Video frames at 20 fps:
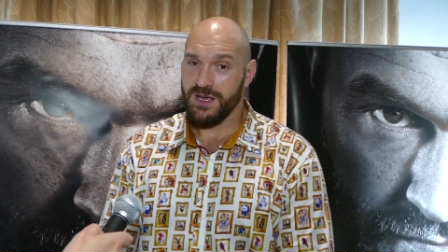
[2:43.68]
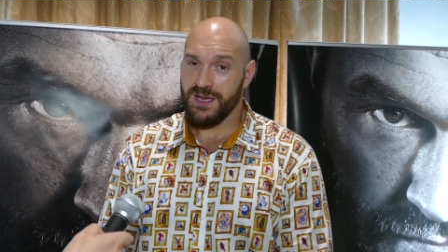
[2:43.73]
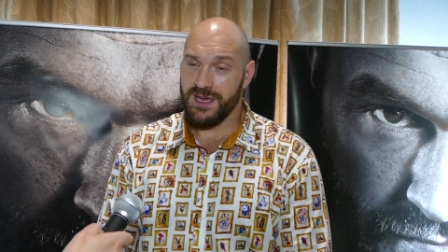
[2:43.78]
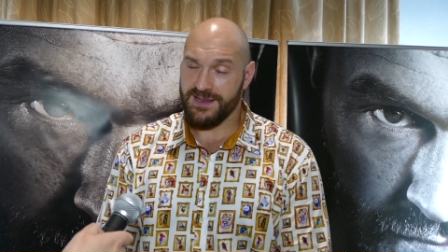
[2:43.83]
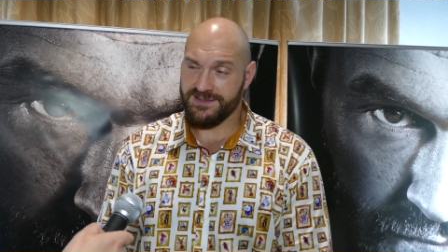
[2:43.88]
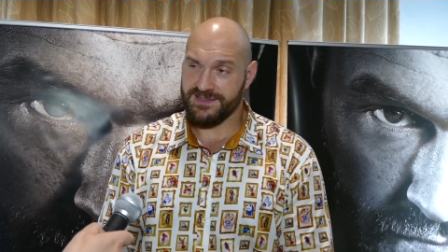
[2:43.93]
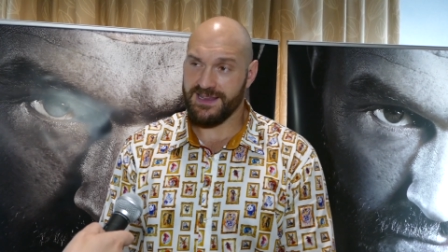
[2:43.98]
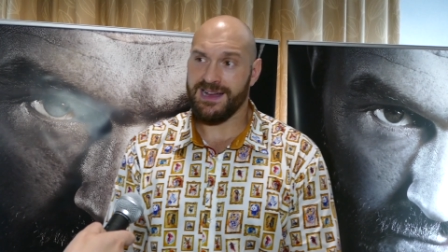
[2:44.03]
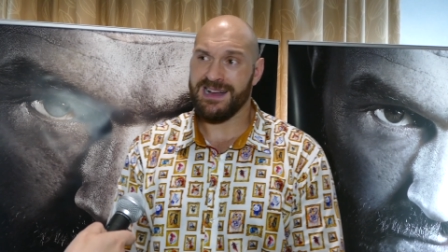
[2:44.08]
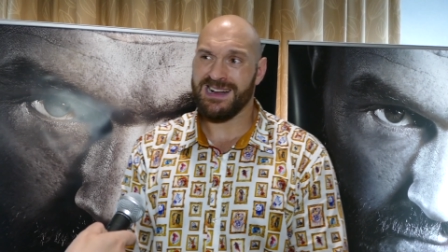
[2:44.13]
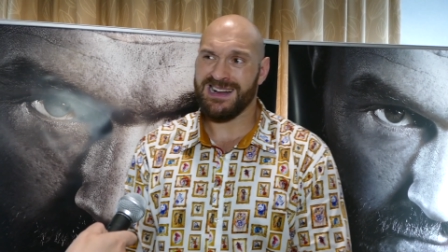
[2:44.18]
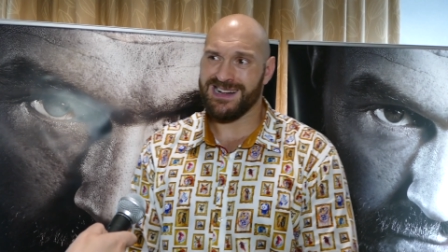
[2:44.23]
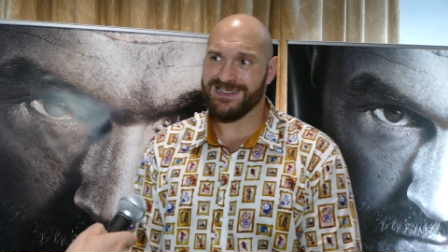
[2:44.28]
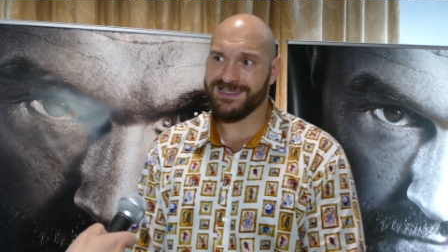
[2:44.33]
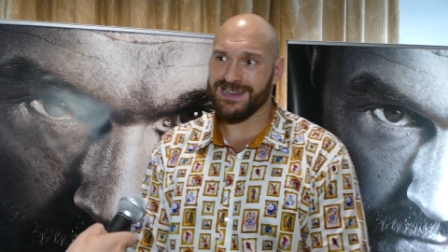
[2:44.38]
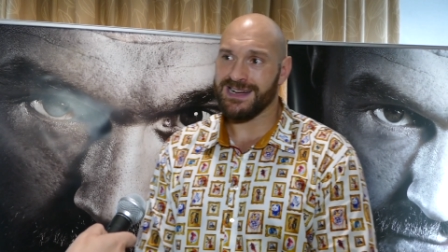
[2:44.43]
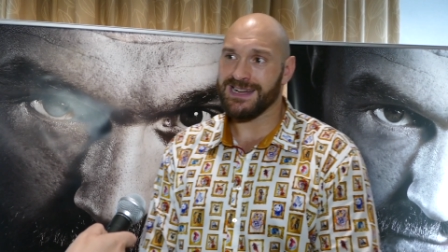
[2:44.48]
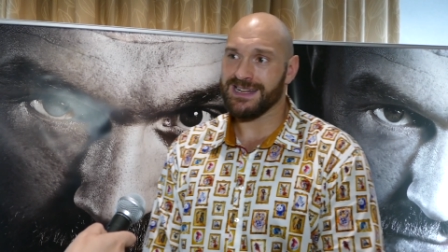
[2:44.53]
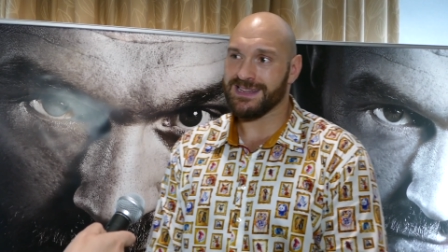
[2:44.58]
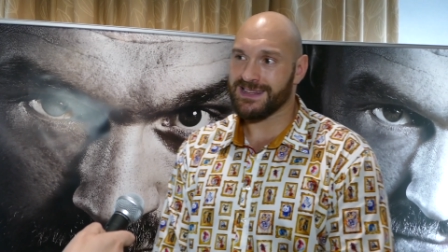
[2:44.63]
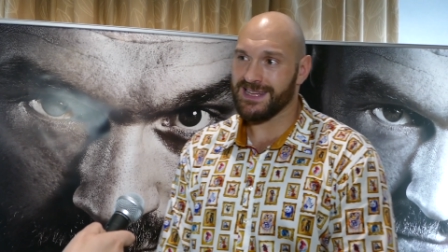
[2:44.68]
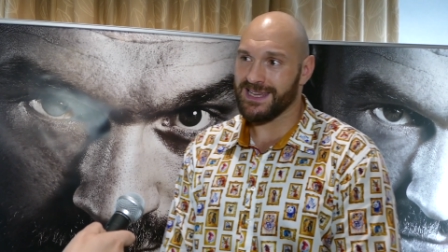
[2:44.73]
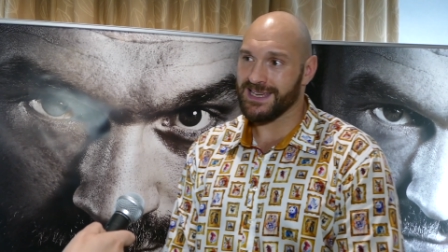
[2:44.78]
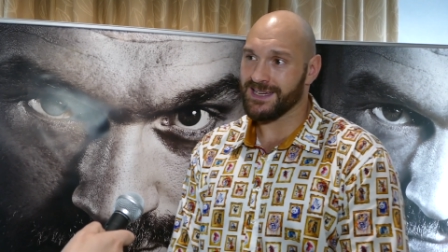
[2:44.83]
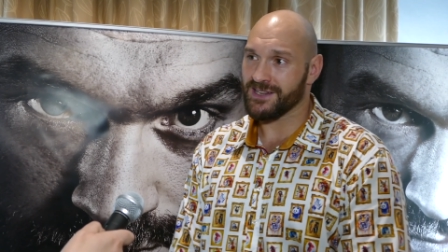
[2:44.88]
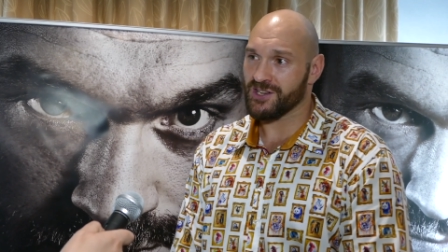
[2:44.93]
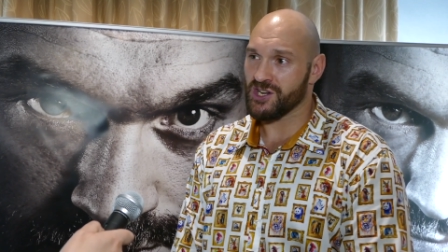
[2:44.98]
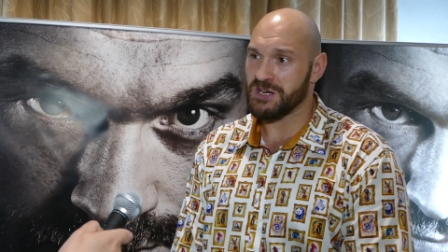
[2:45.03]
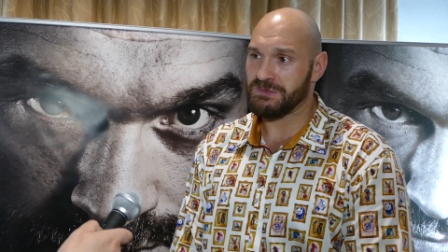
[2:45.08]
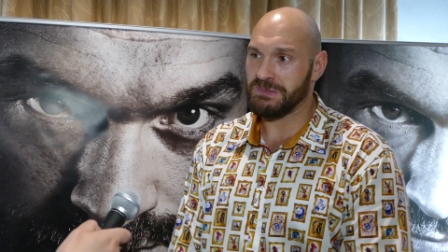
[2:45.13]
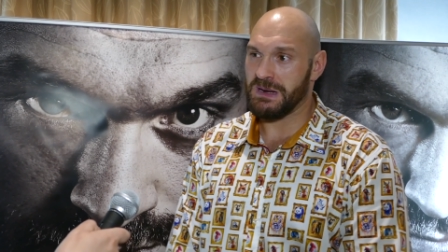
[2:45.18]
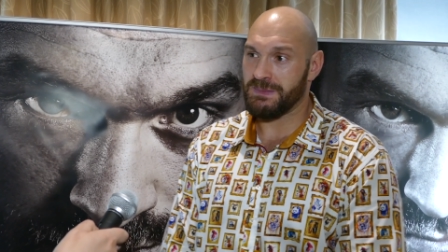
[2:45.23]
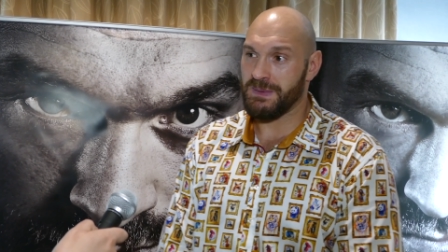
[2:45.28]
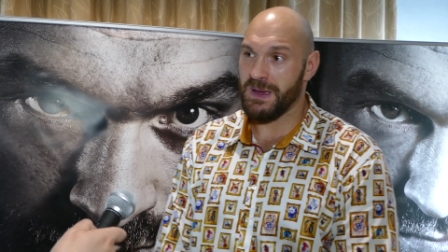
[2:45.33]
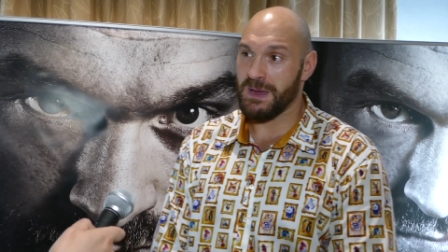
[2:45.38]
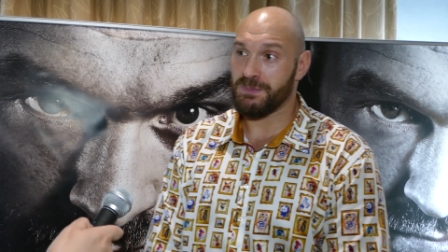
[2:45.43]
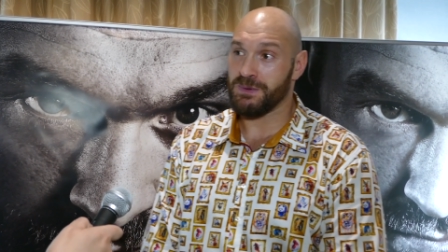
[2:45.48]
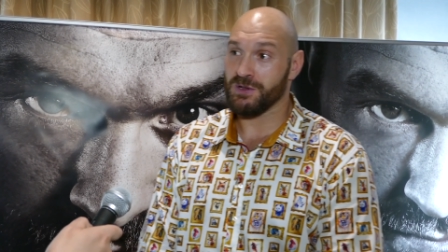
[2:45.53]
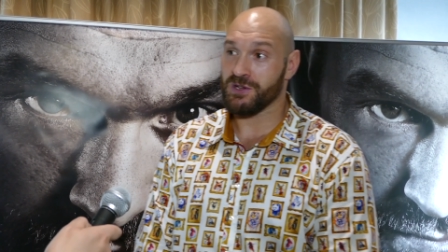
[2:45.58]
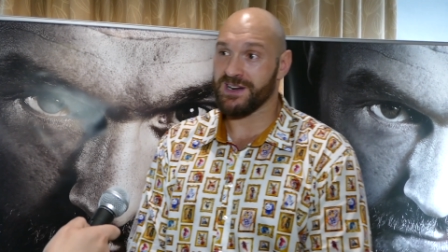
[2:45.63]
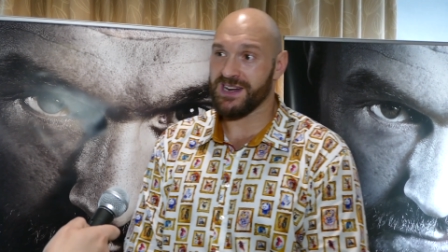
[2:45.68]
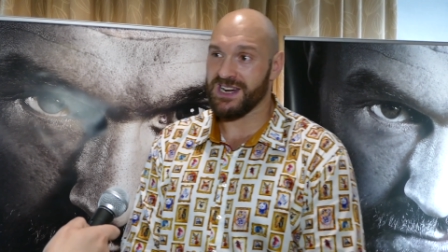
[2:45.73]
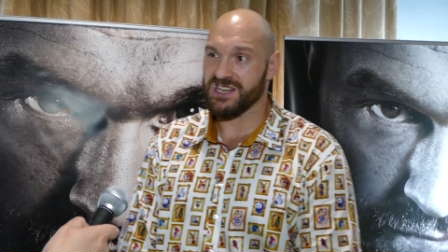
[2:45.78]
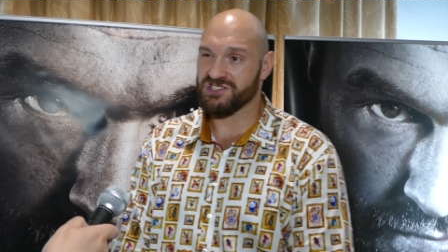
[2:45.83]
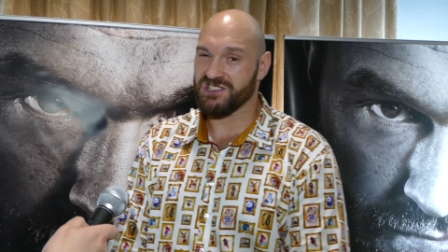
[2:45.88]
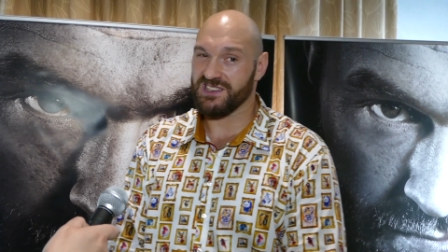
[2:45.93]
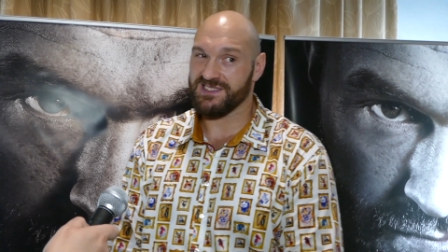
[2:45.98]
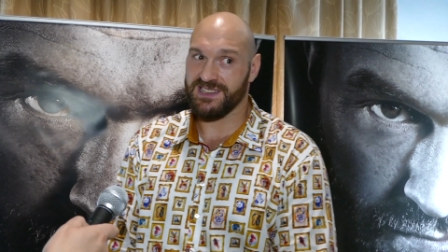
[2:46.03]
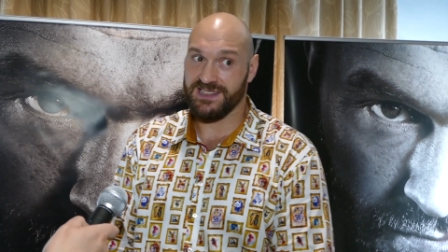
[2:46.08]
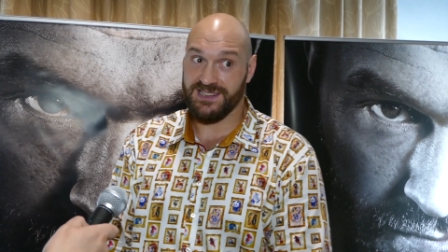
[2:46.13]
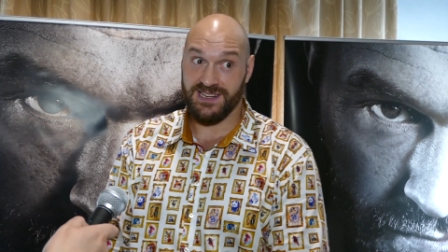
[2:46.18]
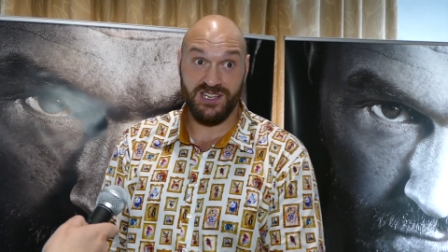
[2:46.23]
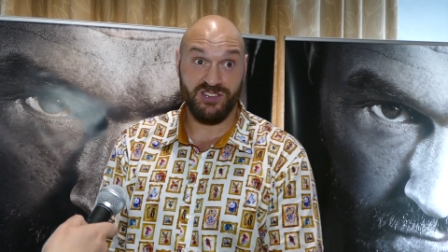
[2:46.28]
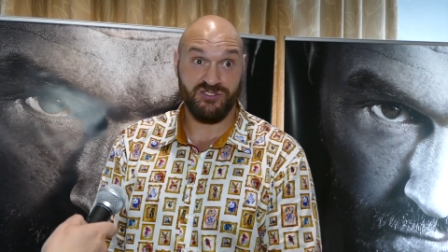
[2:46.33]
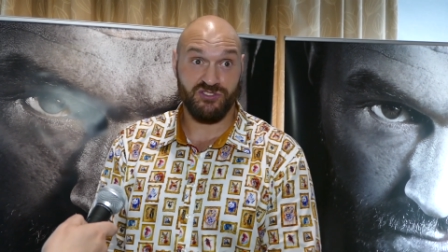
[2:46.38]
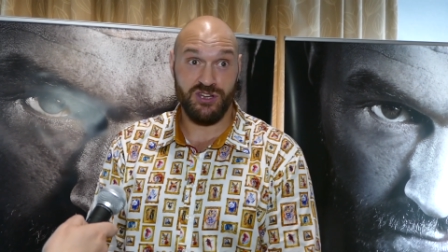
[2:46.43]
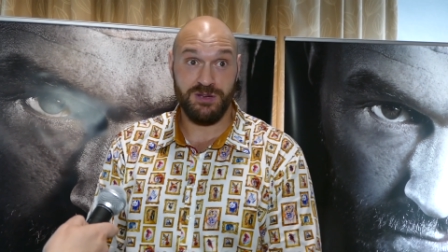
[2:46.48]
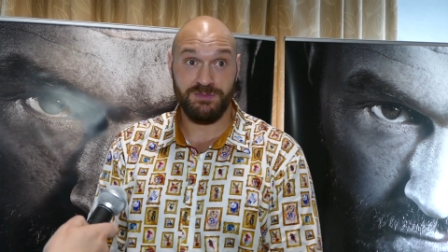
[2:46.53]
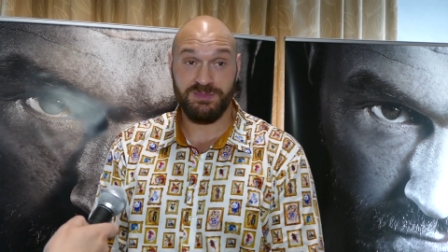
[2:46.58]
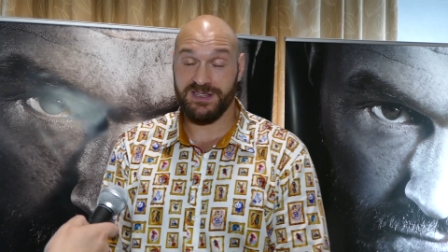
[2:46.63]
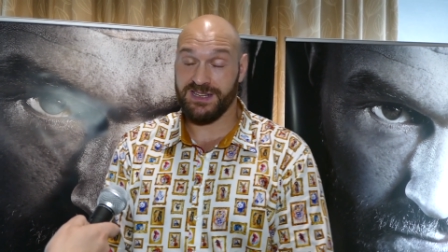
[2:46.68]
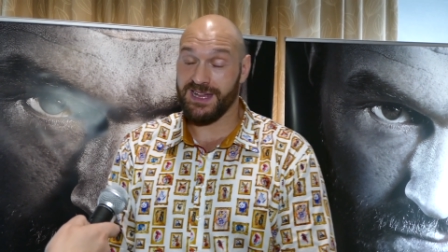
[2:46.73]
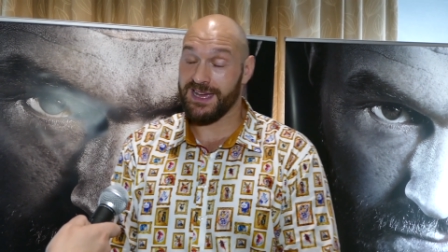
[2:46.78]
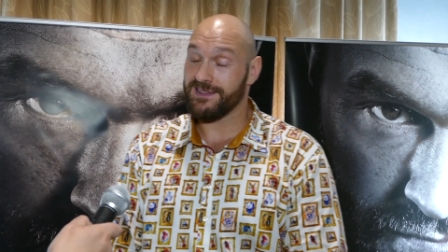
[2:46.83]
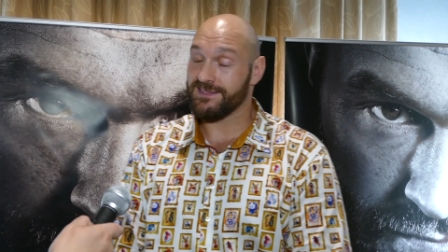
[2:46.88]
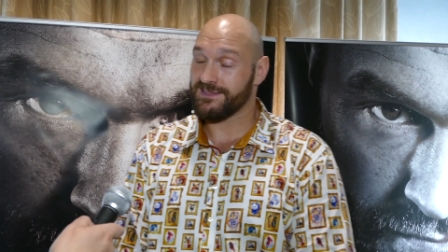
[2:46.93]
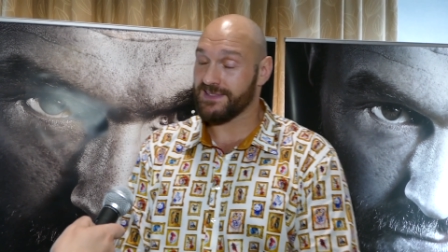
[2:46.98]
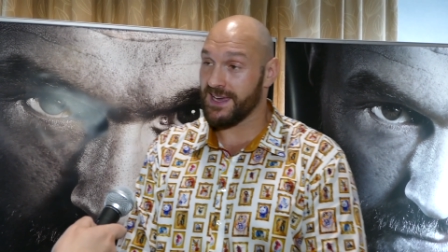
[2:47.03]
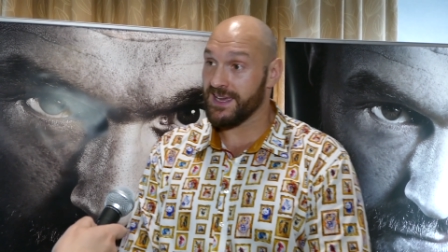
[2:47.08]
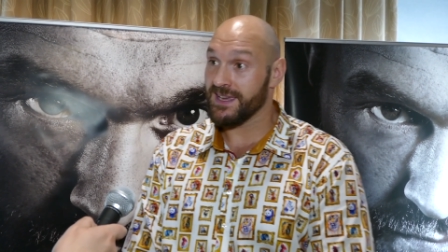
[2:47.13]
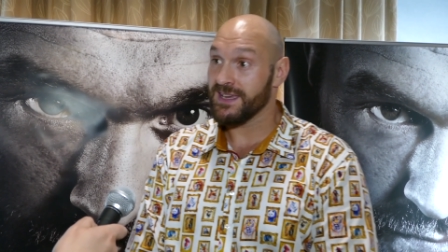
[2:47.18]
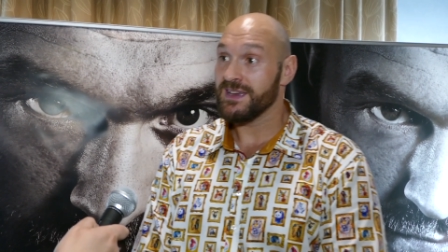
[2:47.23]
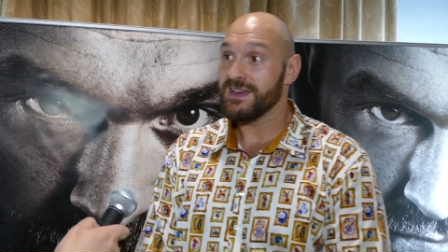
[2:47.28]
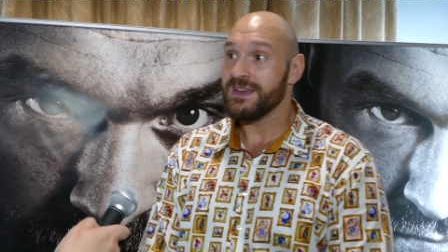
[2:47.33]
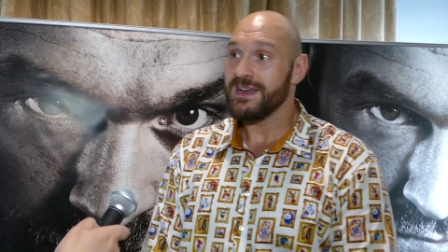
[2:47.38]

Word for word: It's a hard, hard thing, and not many people can actually sit in this room today and say,